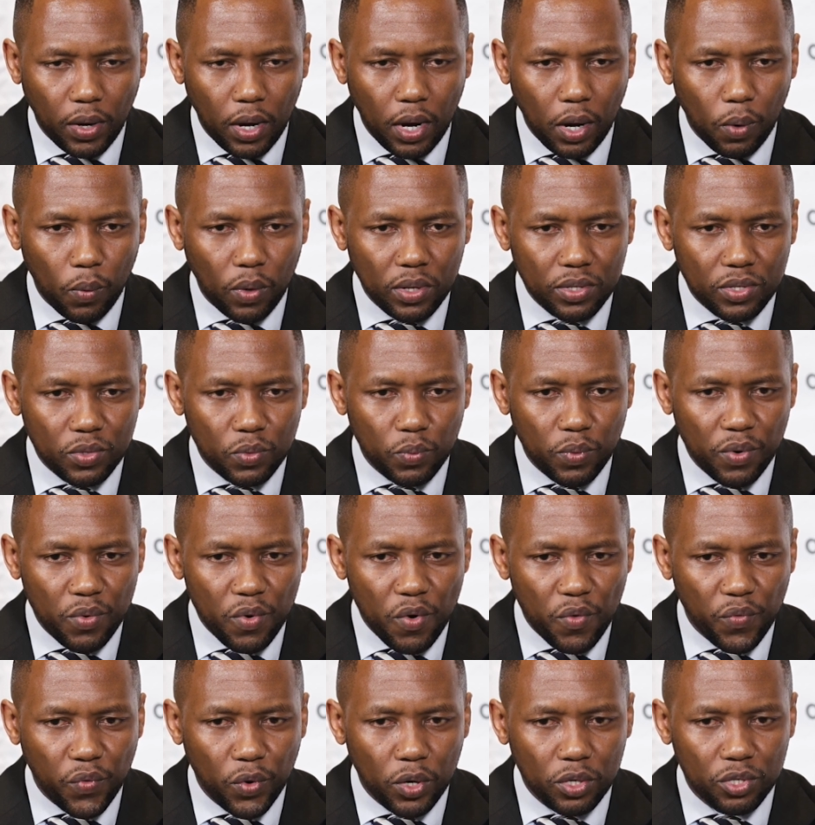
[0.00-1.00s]
what we
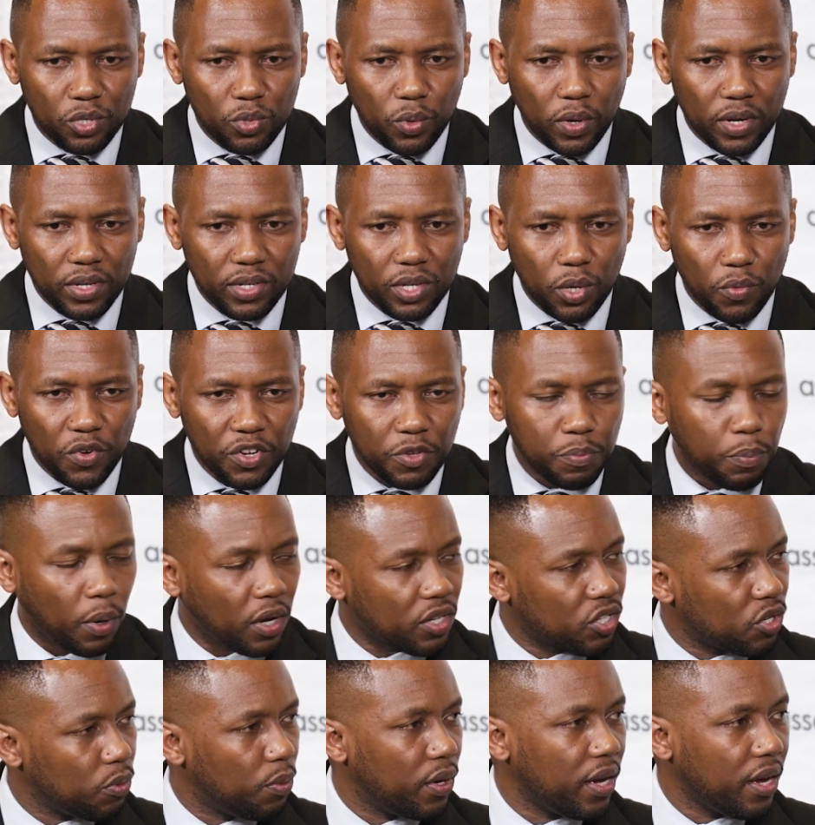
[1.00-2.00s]
refer to as the
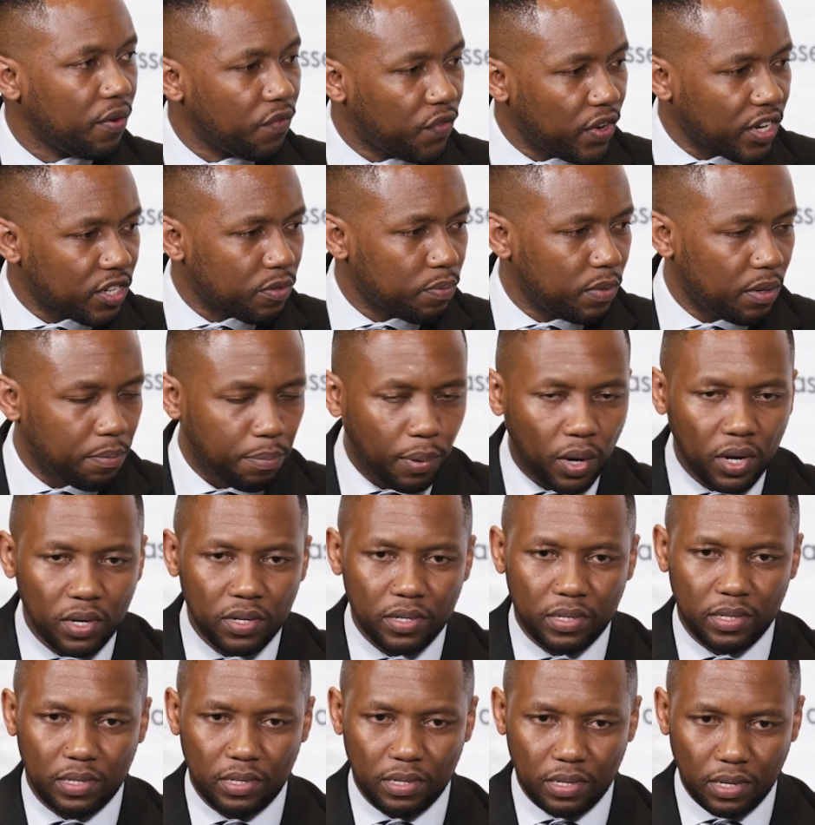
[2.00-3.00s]
responsible investment
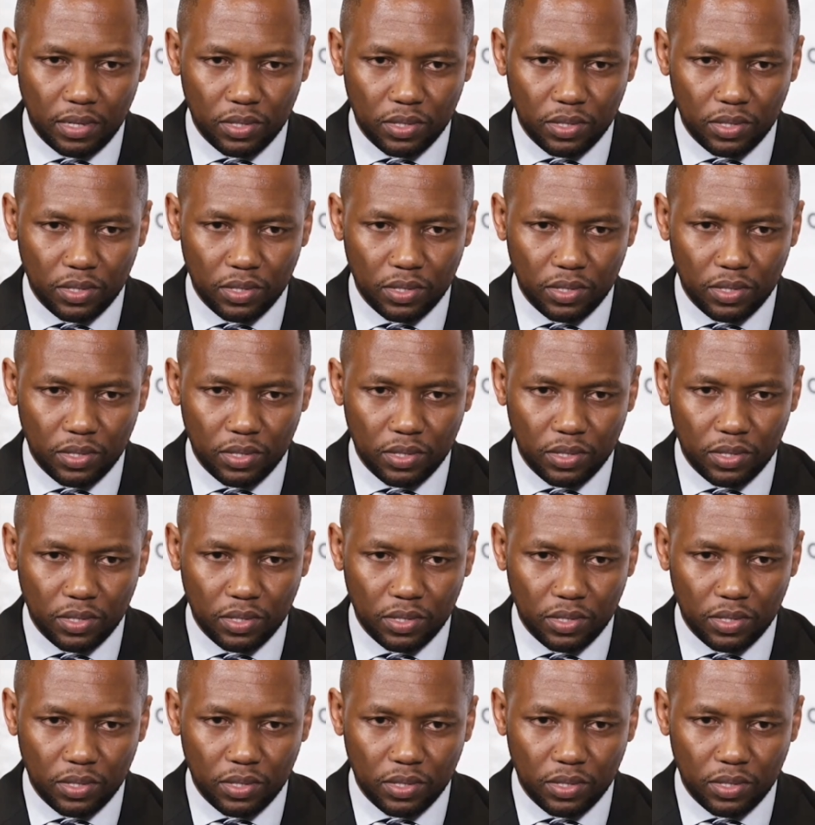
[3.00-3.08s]
policy.